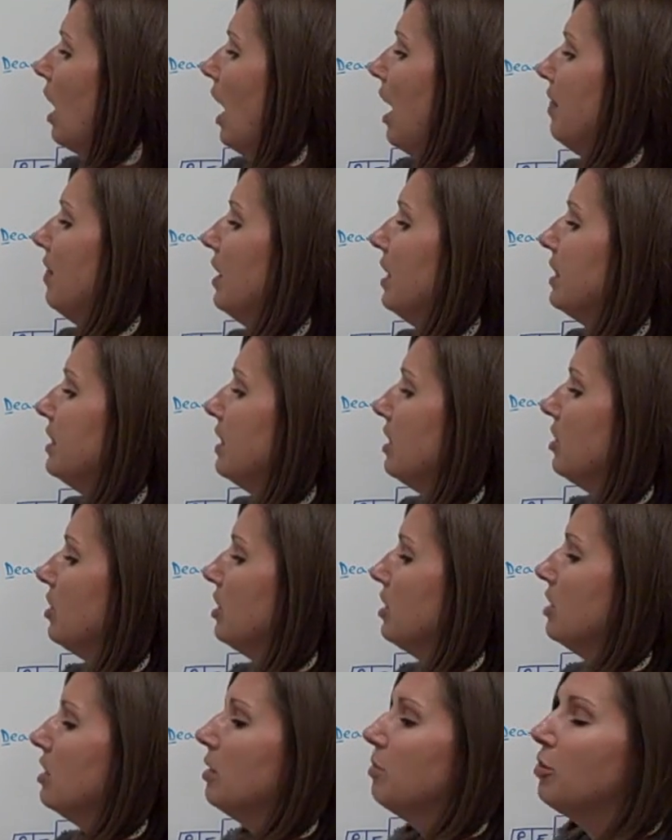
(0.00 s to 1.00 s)
And then
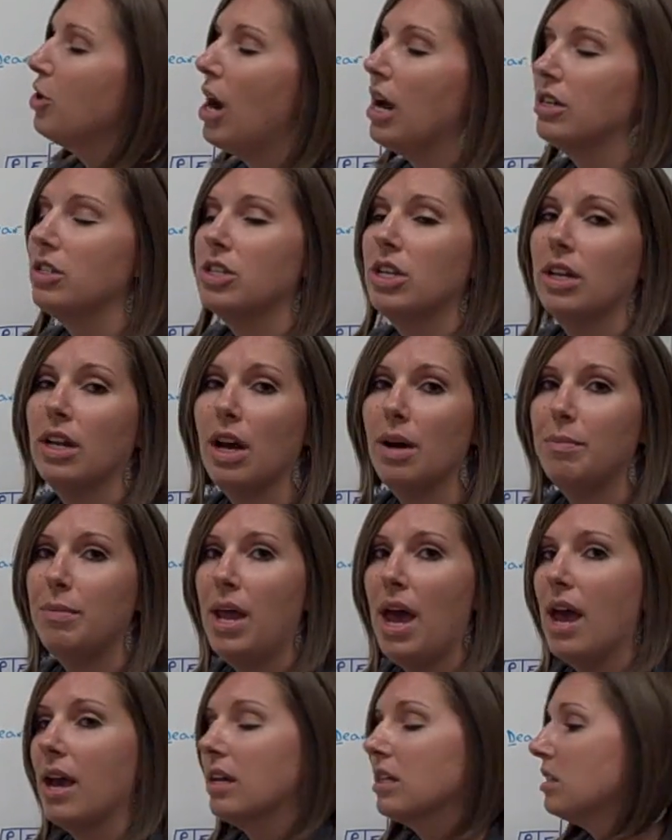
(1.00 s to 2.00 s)
addition and subtraction come
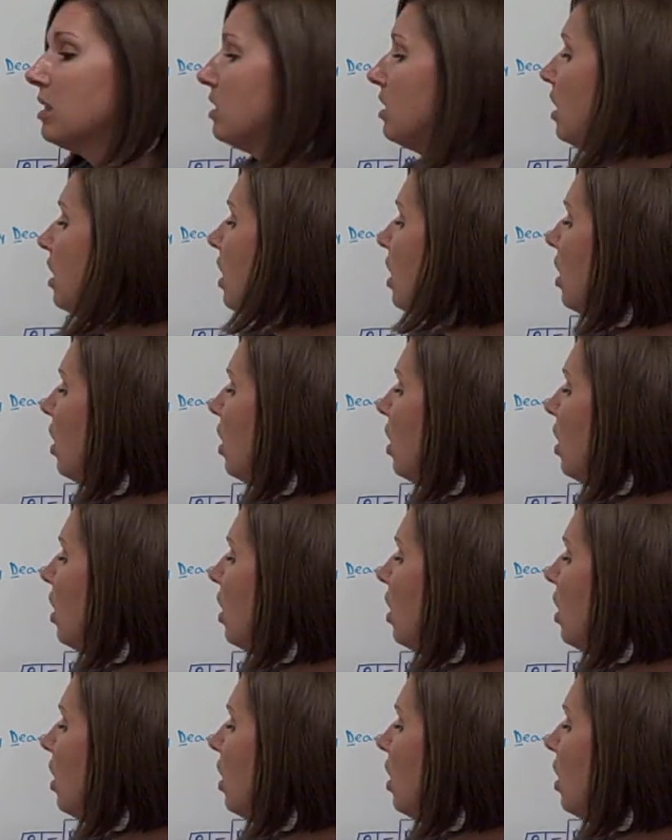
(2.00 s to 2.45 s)
next.